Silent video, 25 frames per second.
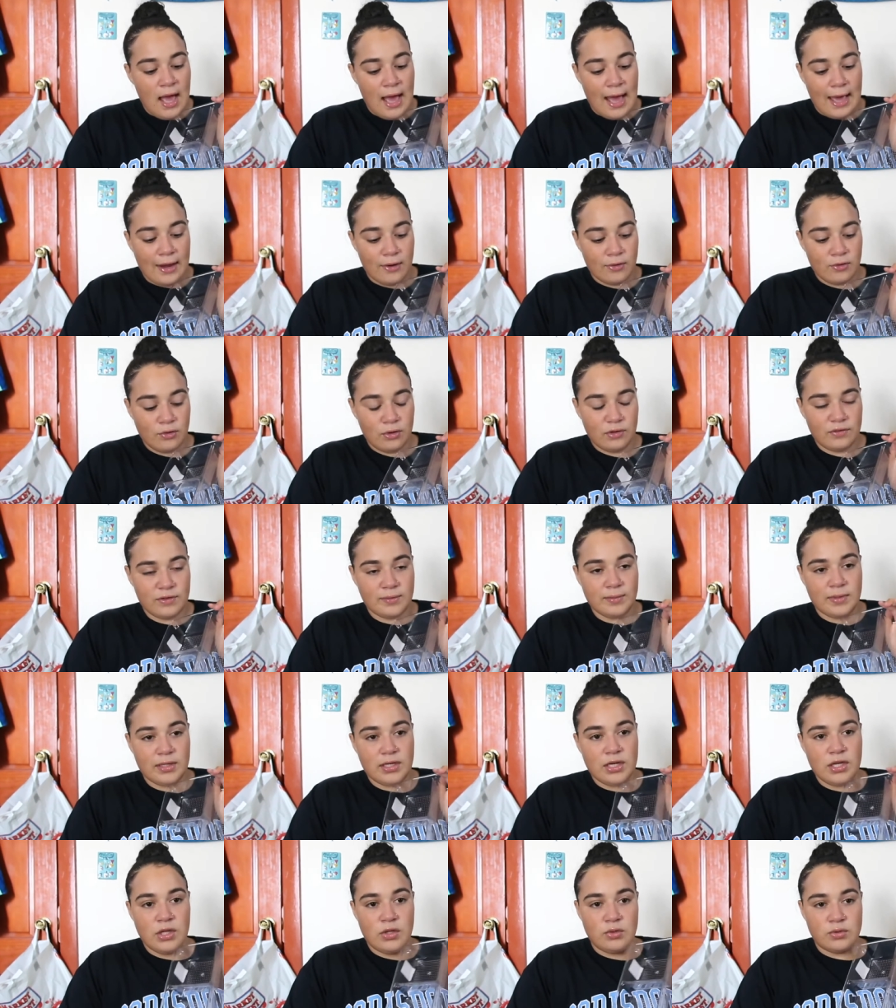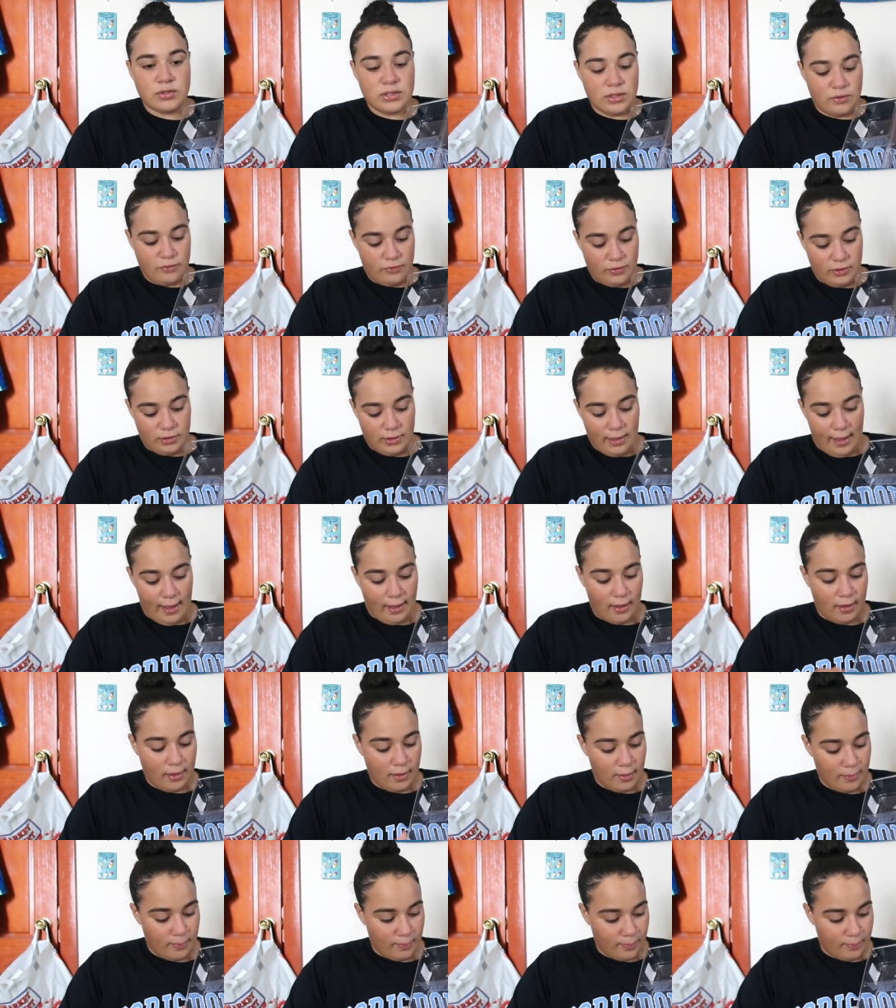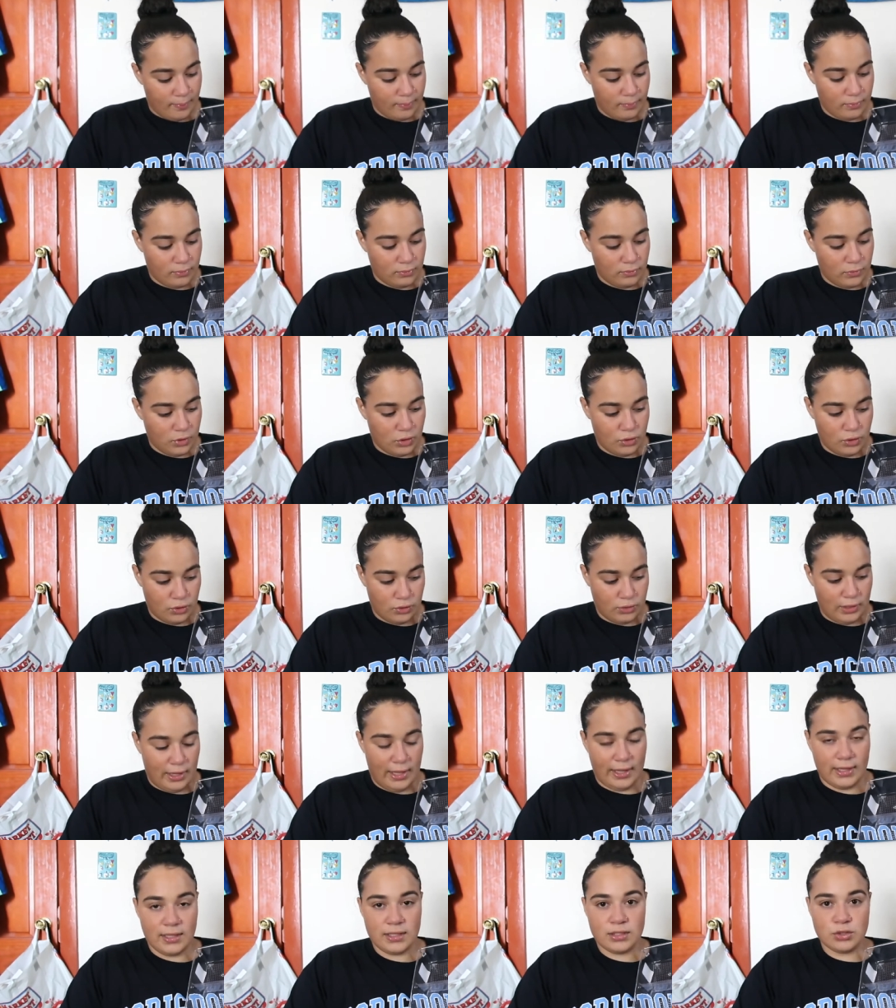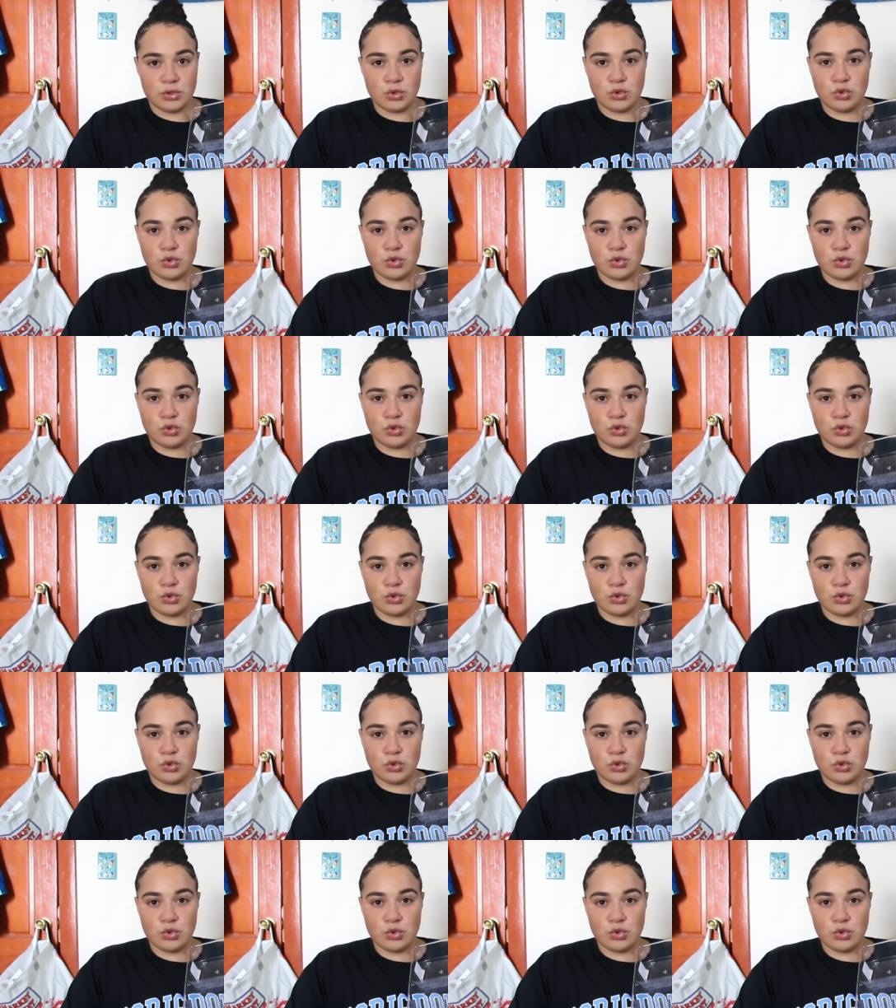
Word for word: I don't know if I'm going to use it for like, you know, like